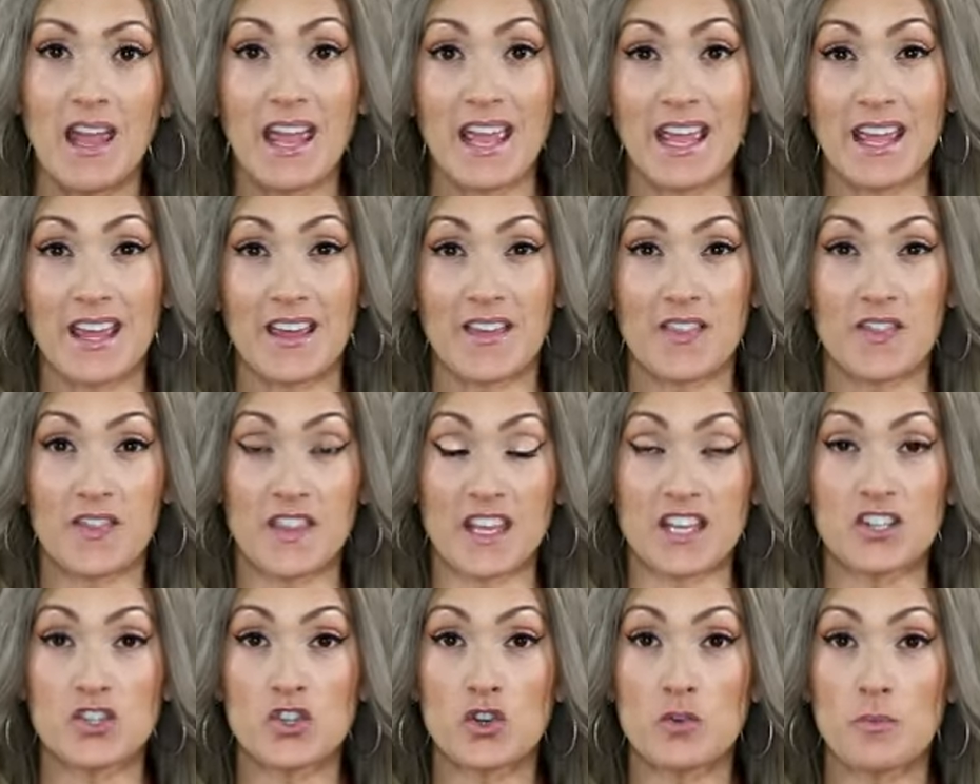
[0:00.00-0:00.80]
And
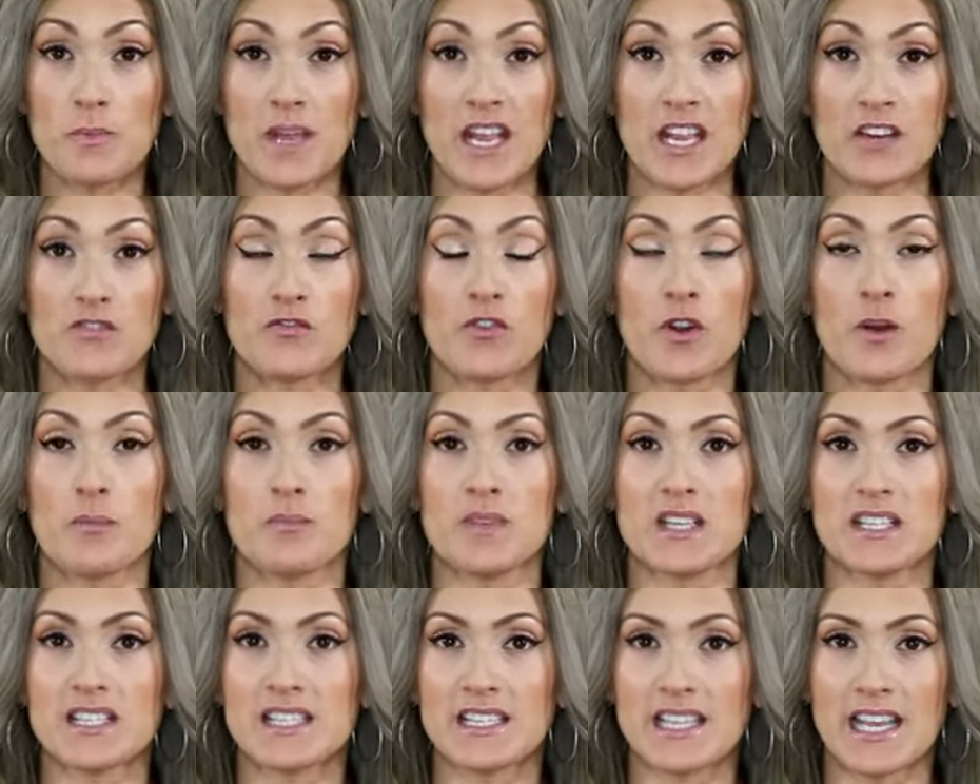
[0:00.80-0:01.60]
these are made from
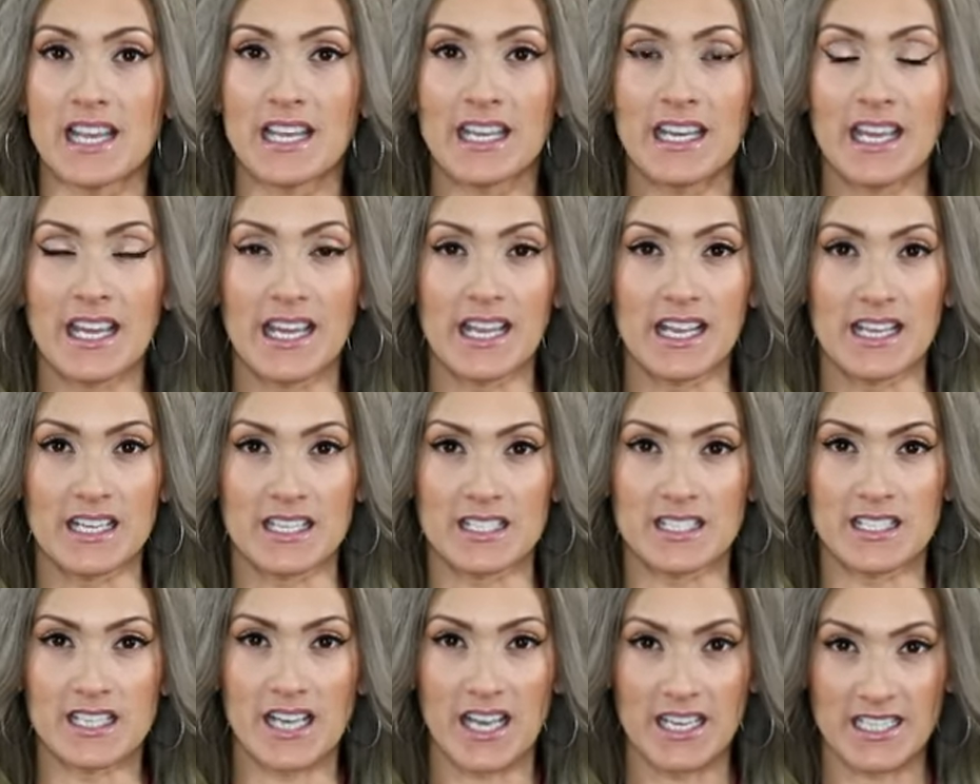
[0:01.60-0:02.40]
zinc
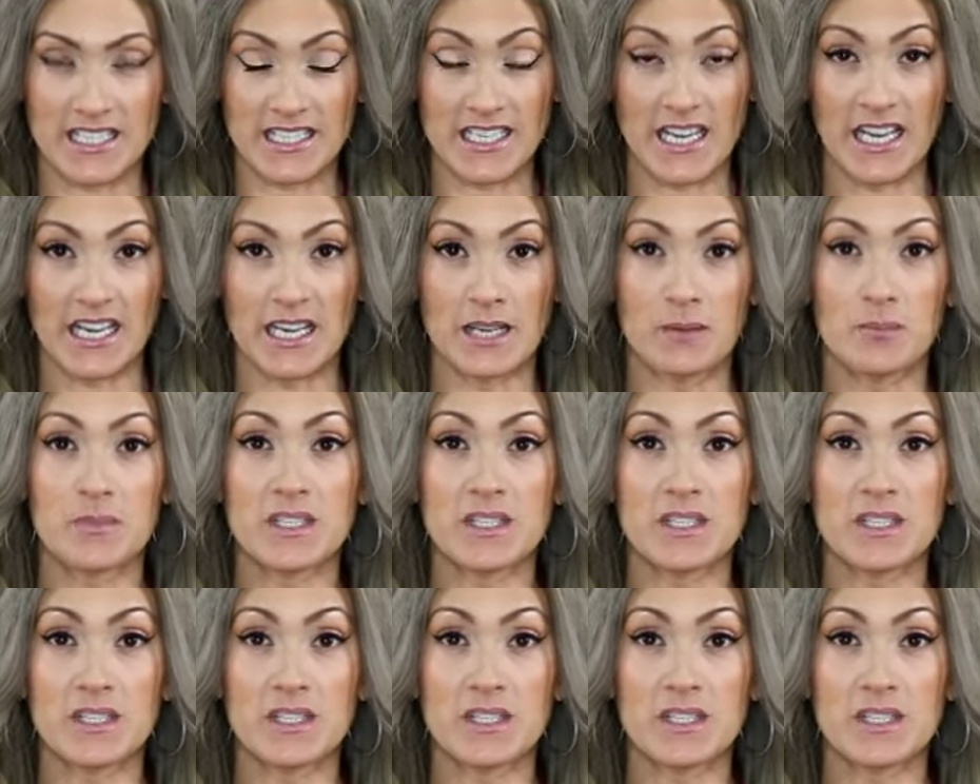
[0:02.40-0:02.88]
and titanium